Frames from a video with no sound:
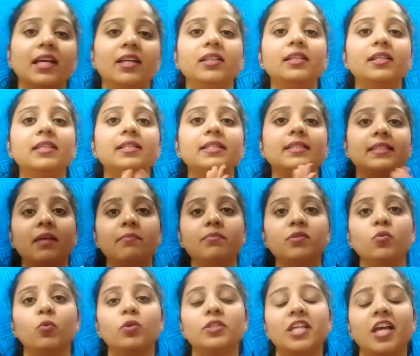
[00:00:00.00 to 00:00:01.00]
are the
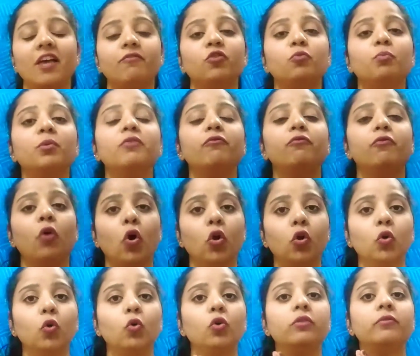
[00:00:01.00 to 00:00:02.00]
steps which have to be
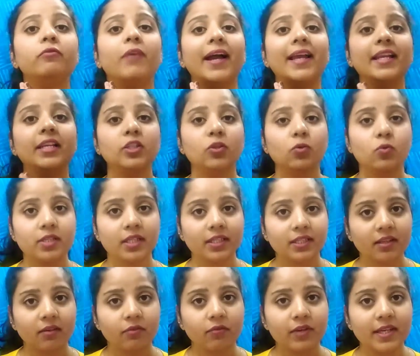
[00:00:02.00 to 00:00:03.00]
followed while
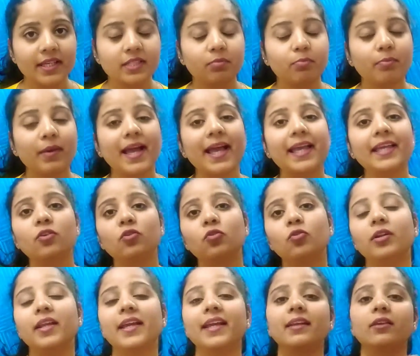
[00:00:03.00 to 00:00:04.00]
using the face pack.
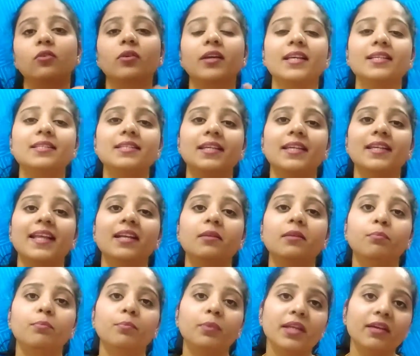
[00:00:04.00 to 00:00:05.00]
Like you can say
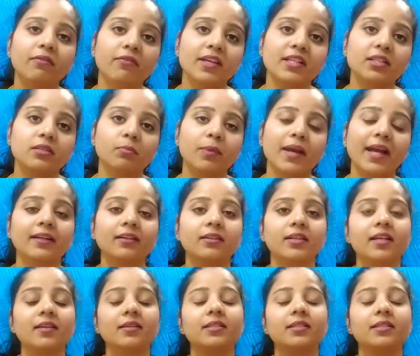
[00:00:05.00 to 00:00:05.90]
that pre-face pack